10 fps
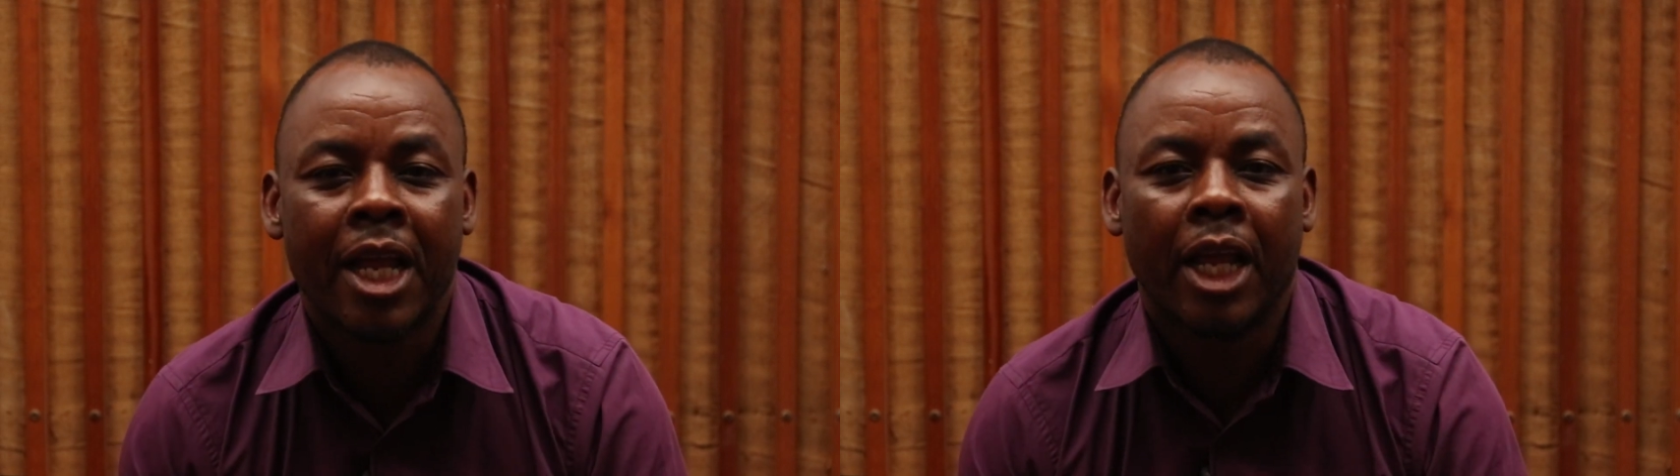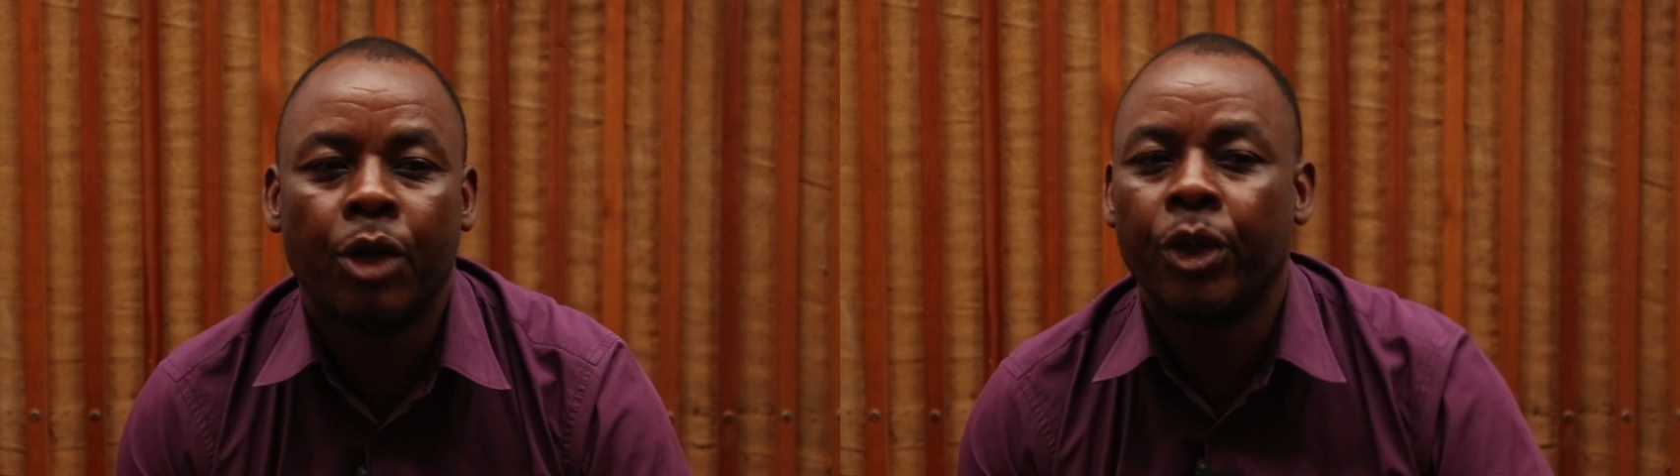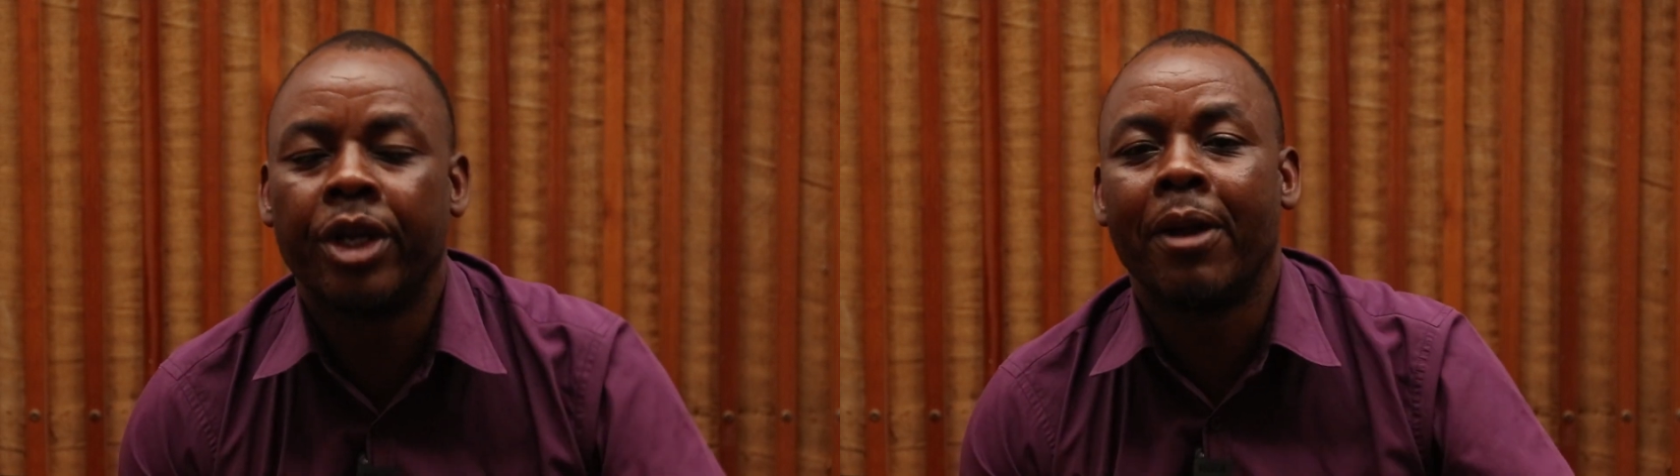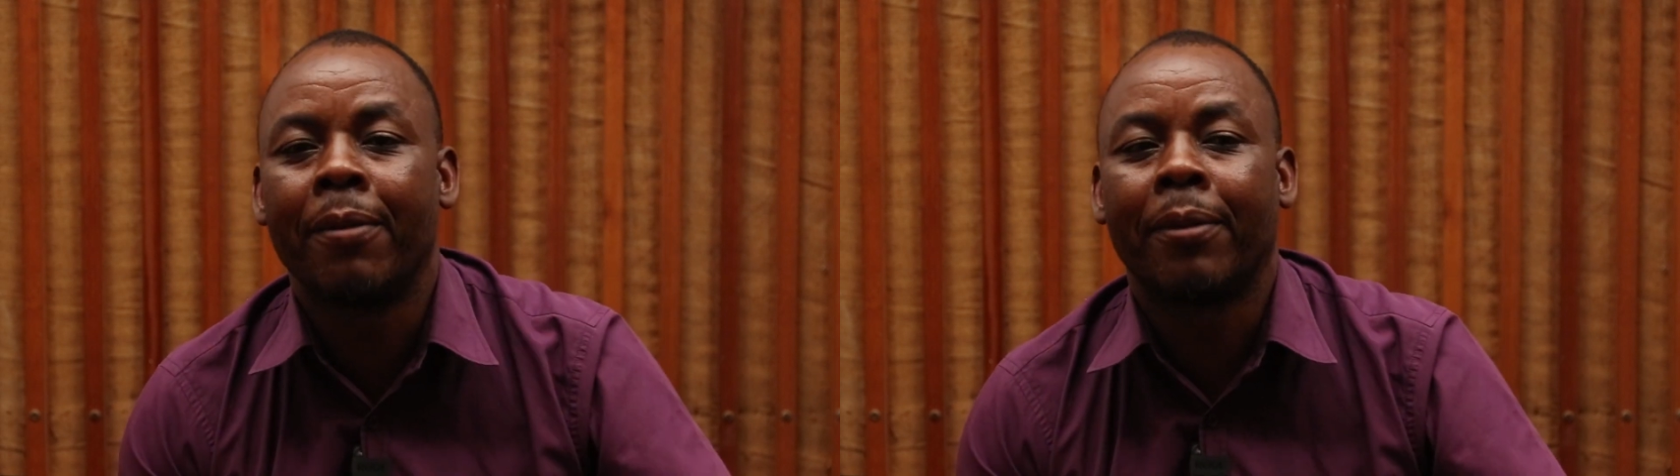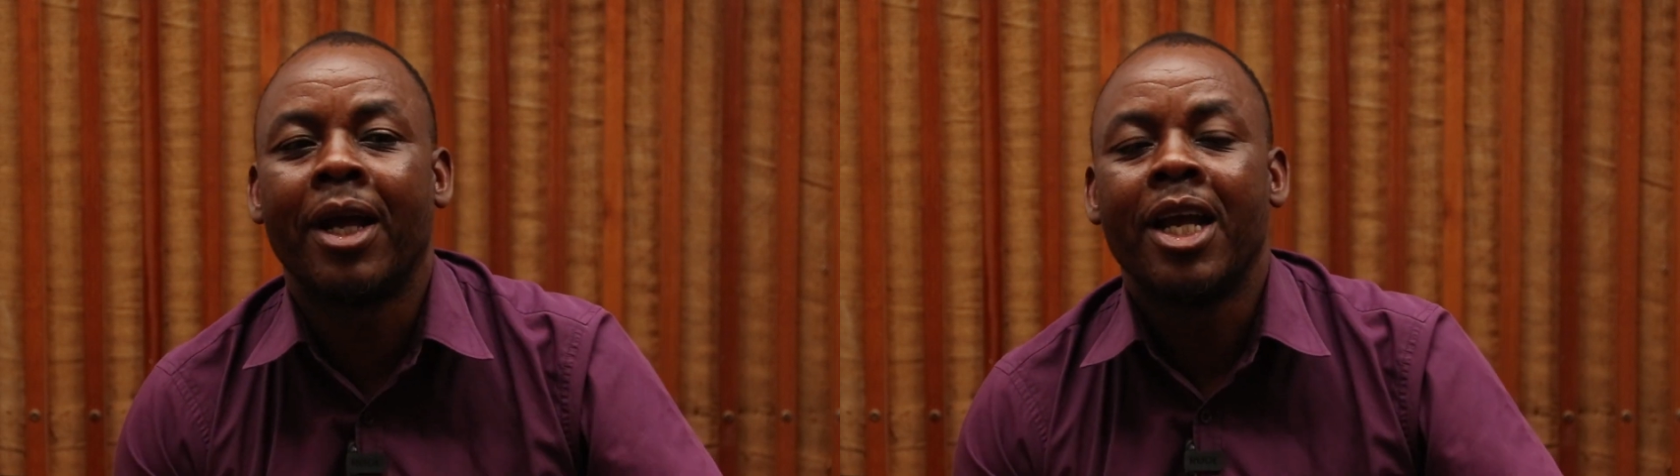And we
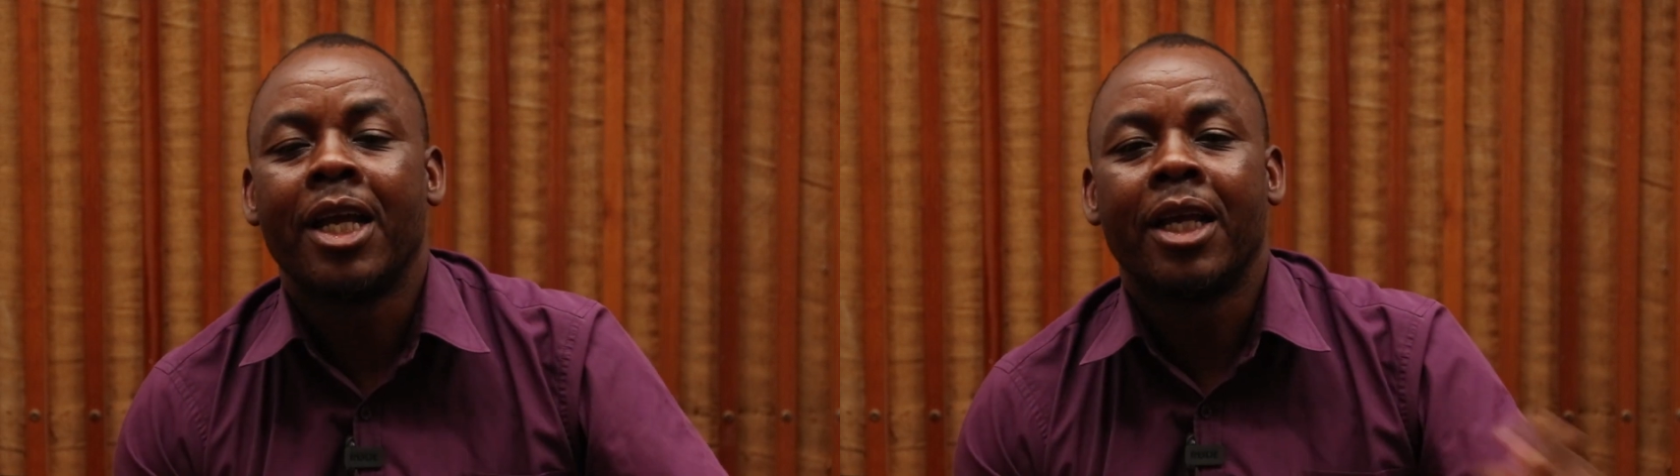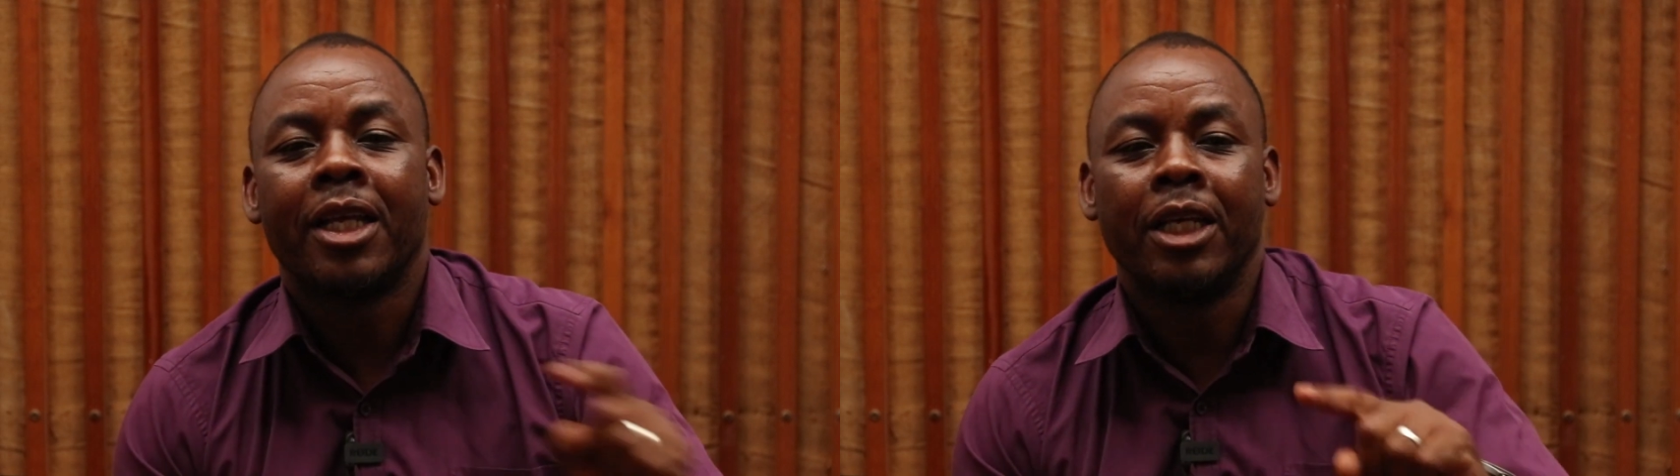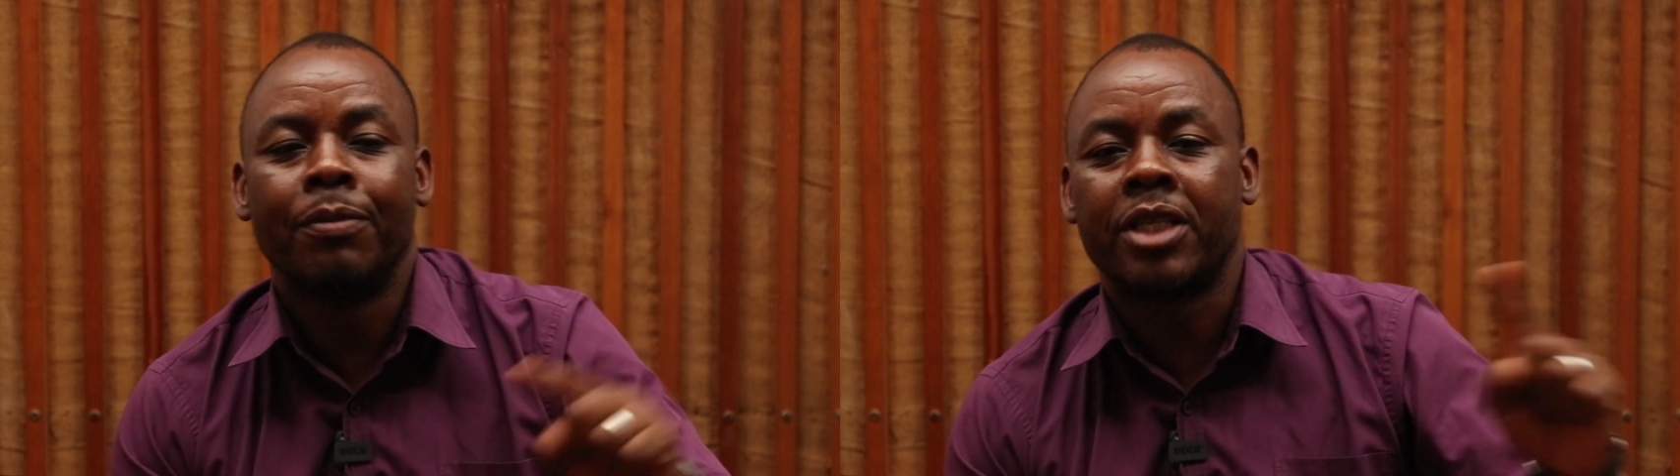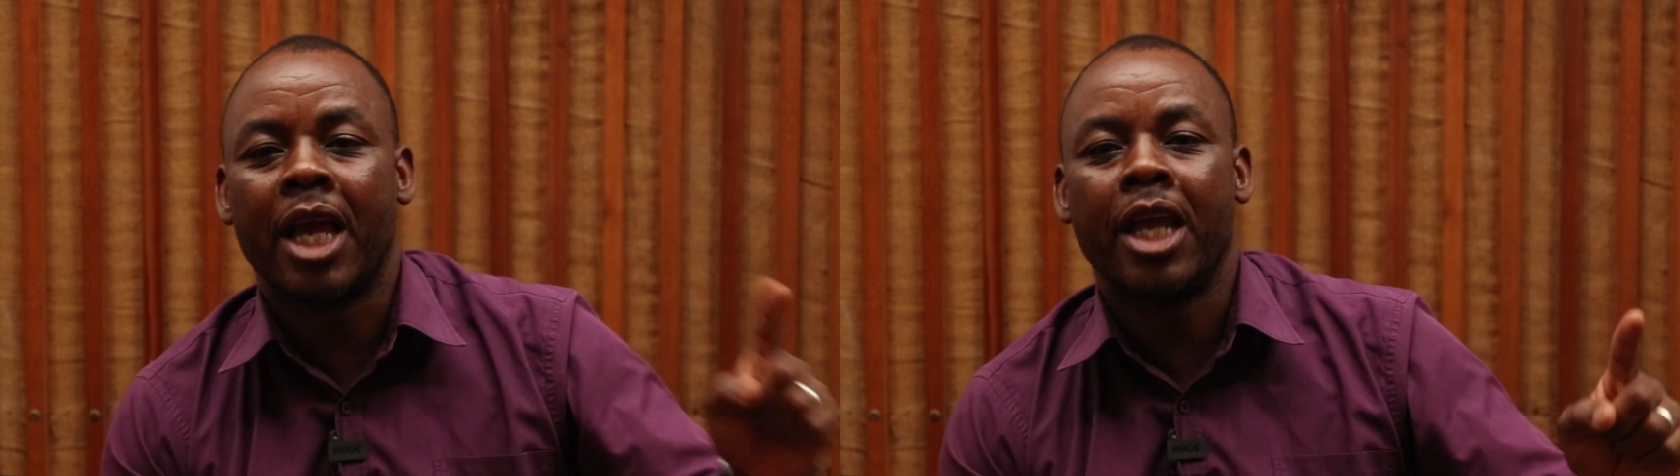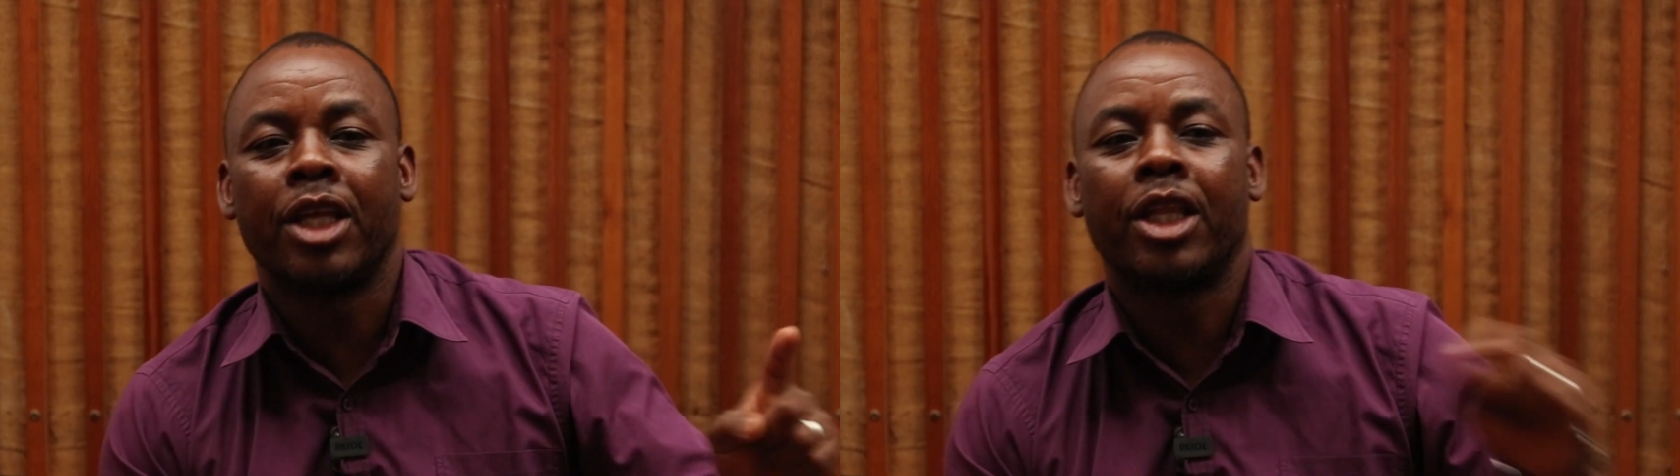remember him
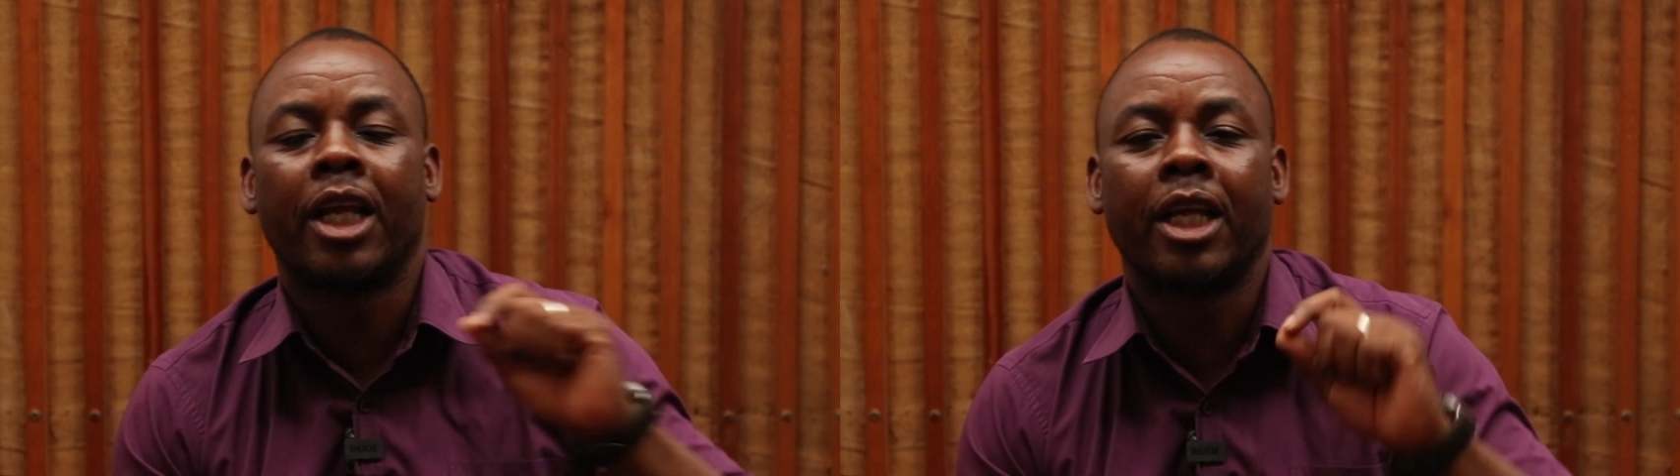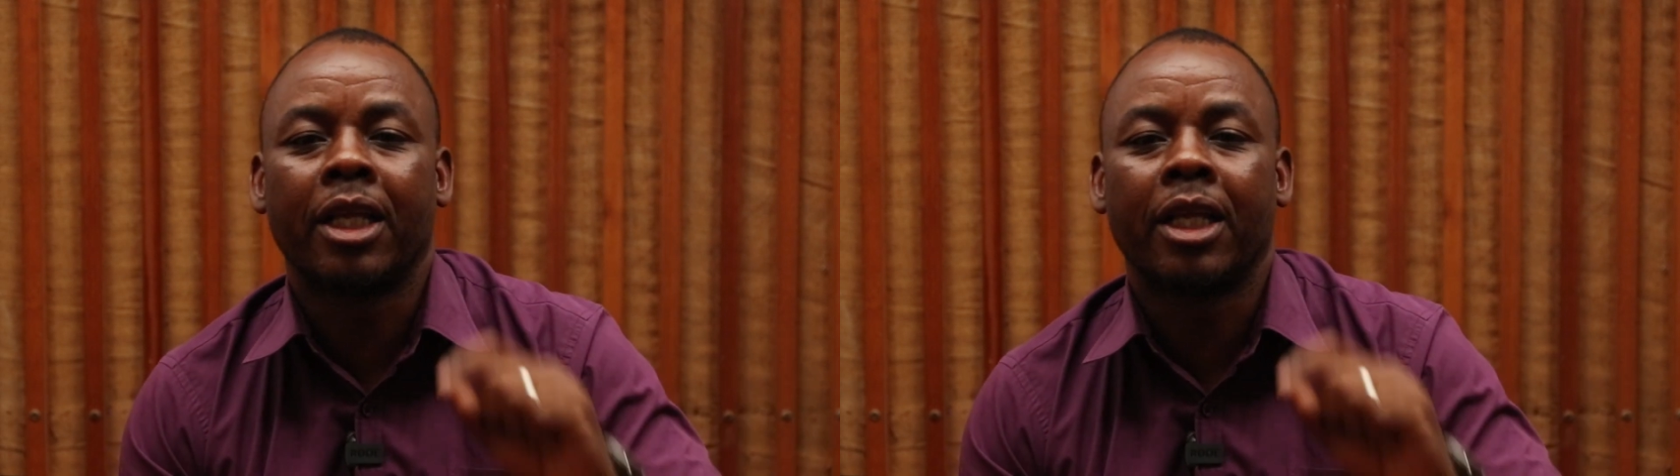saying,